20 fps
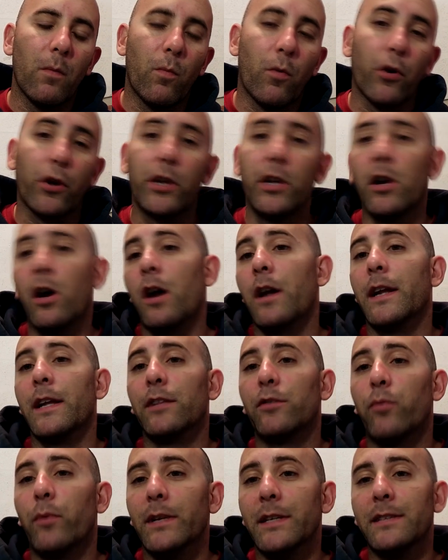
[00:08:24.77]
Working on a
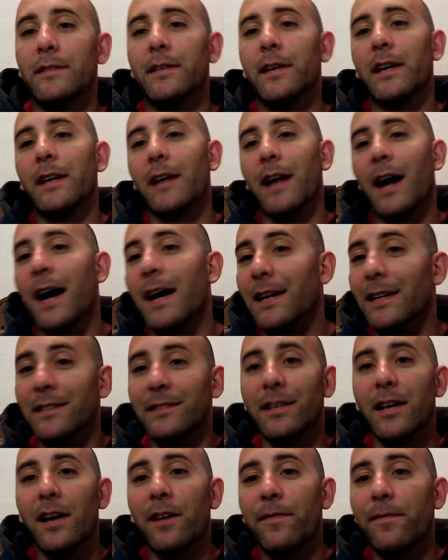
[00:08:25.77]
2010
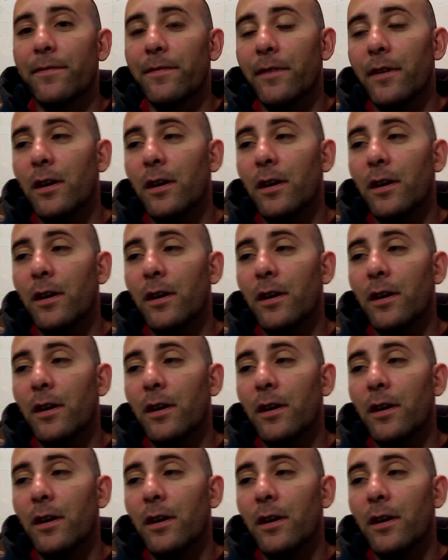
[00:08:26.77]
ISF.